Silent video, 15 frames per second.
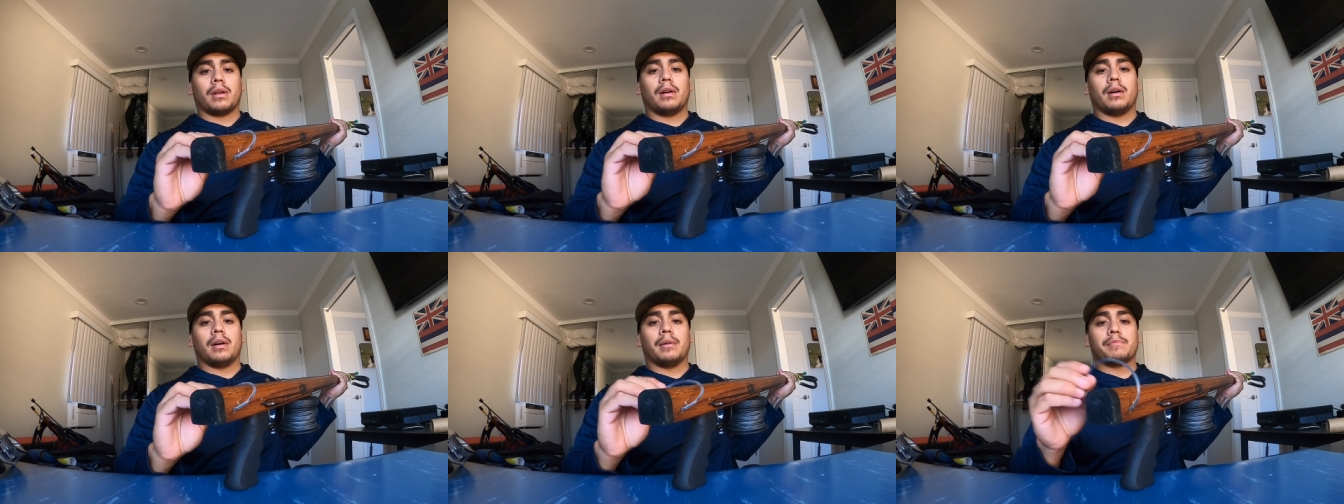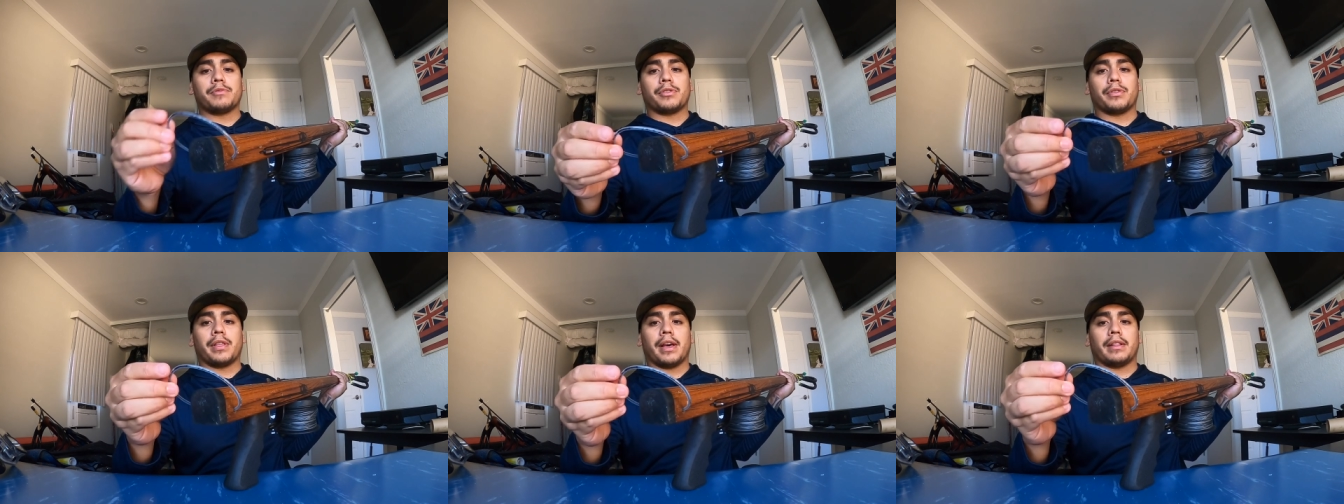um,
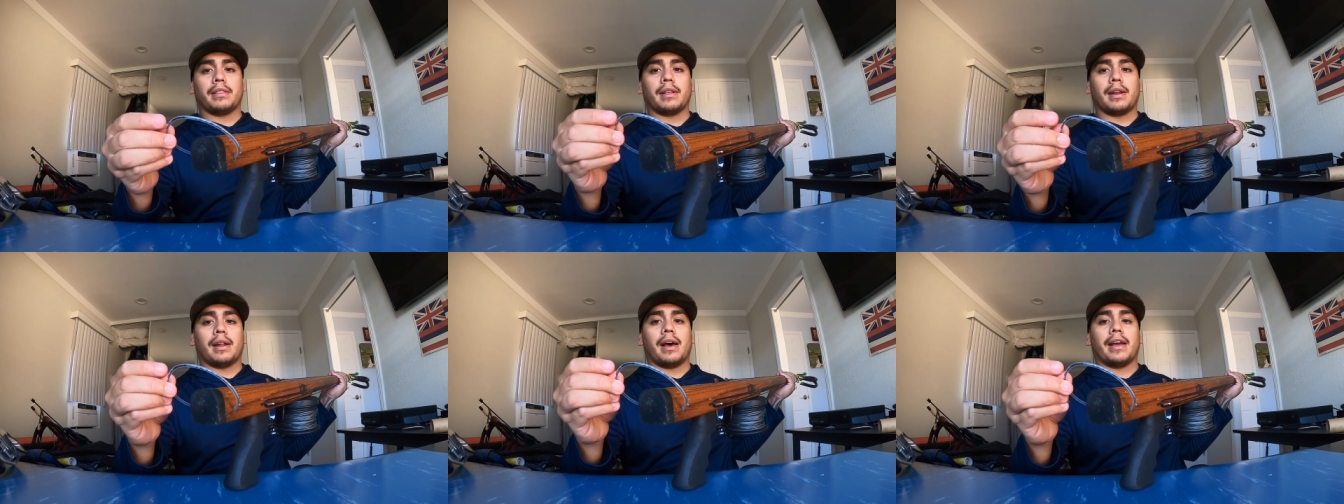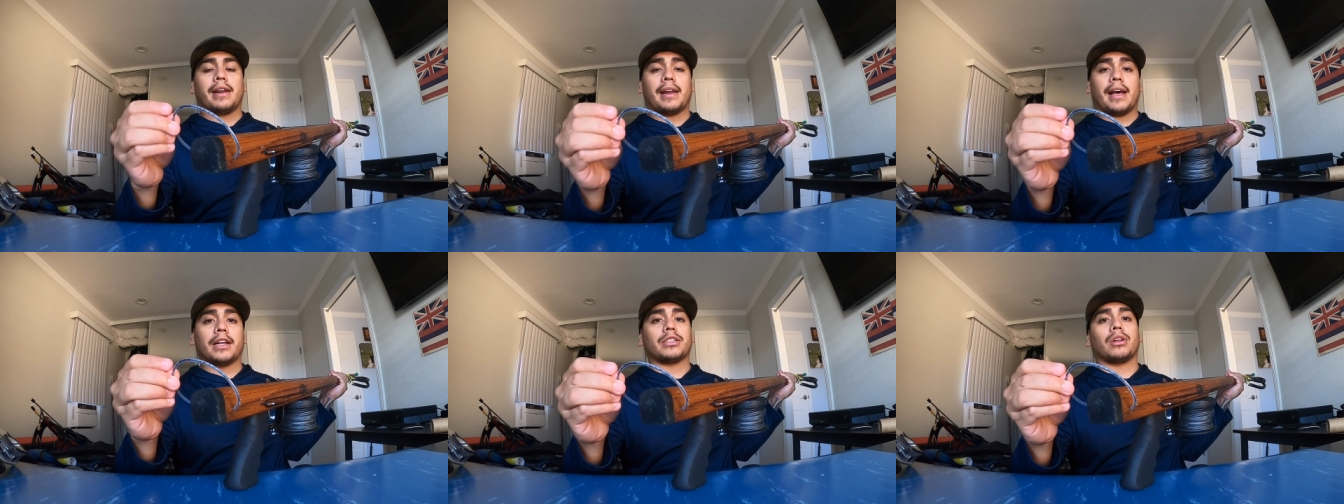so that the
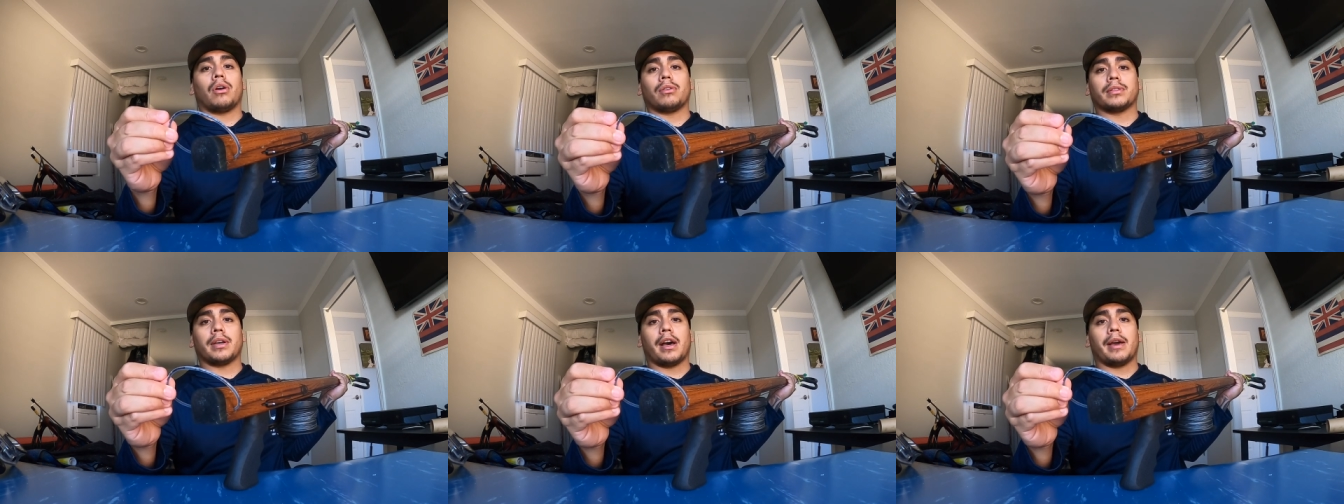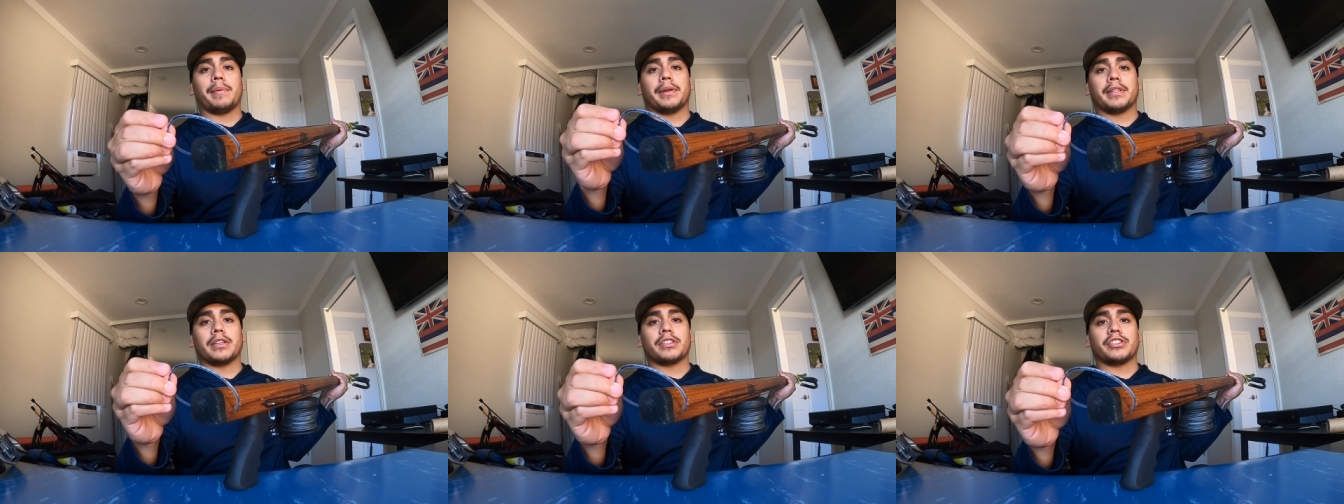line lasts a long time
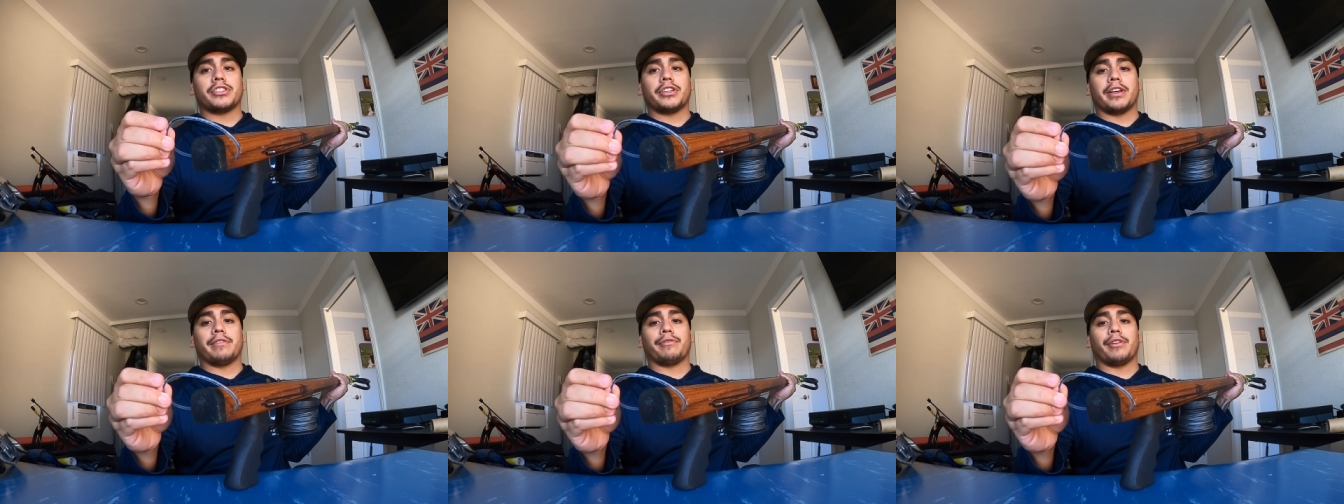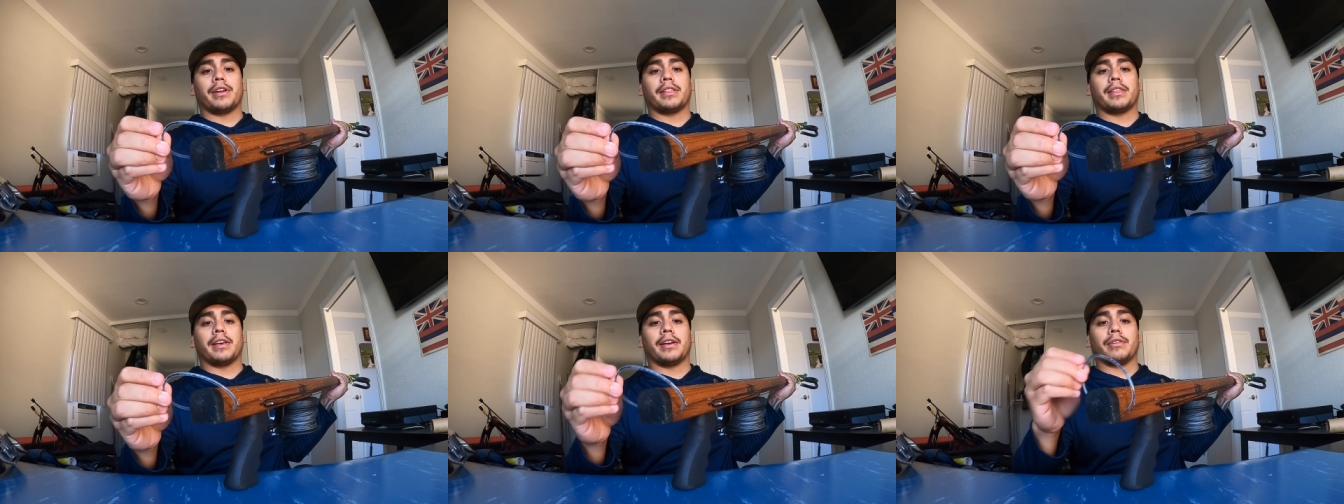and it doesn't chafe or
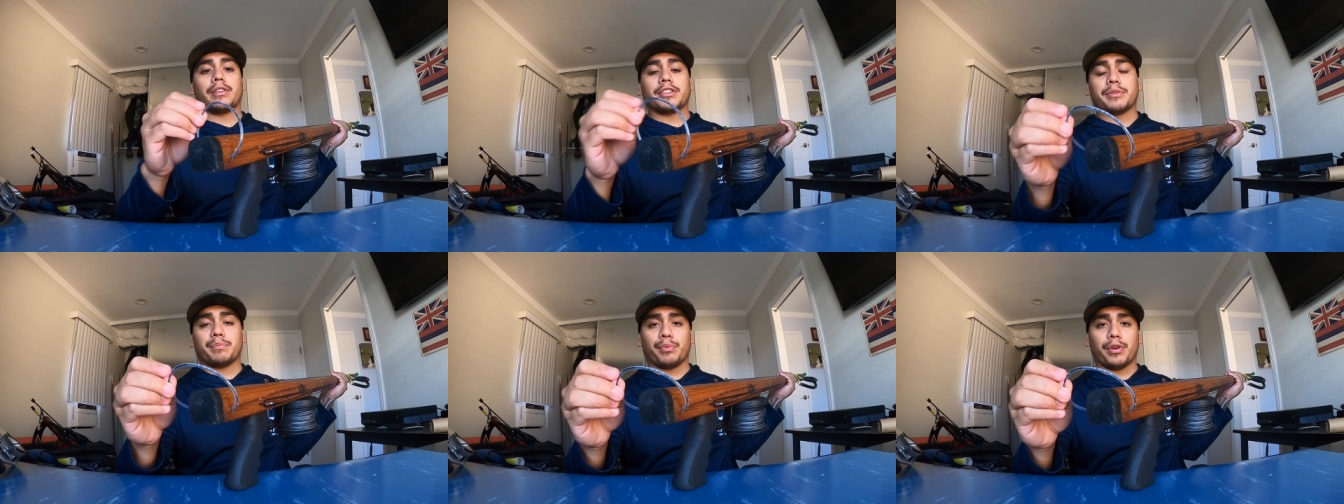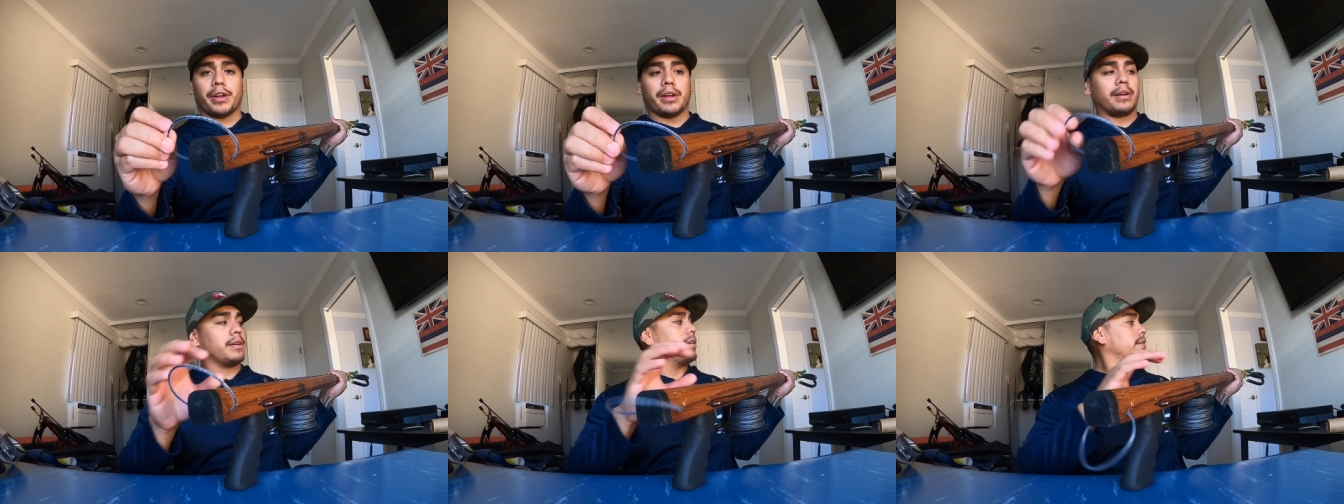anything or doesn't break.